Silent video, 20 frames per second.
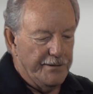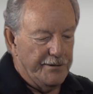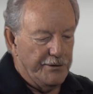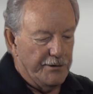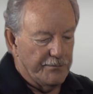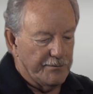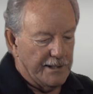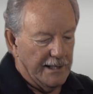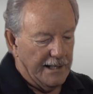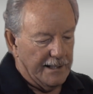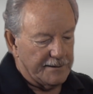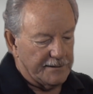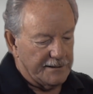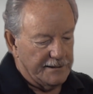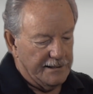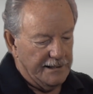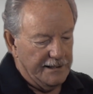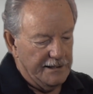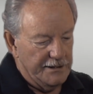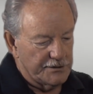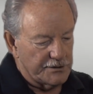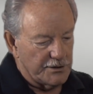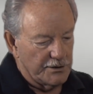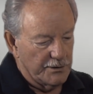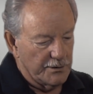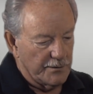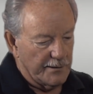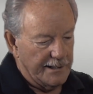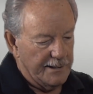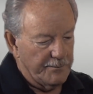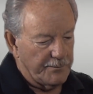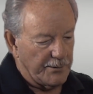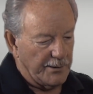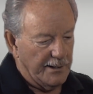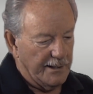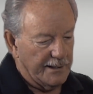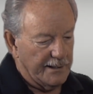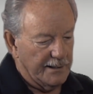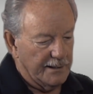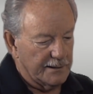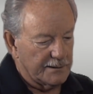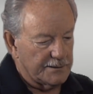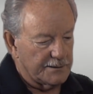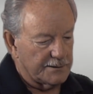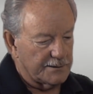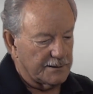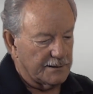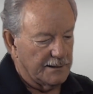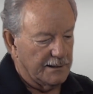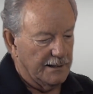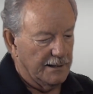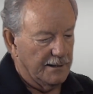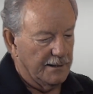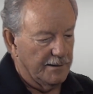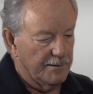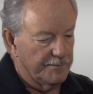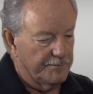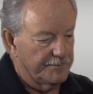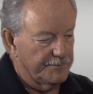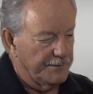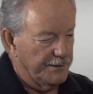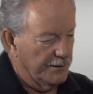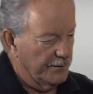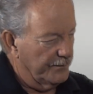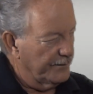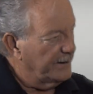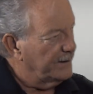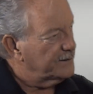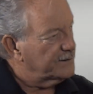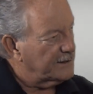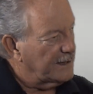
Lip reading: you've got these two great products, the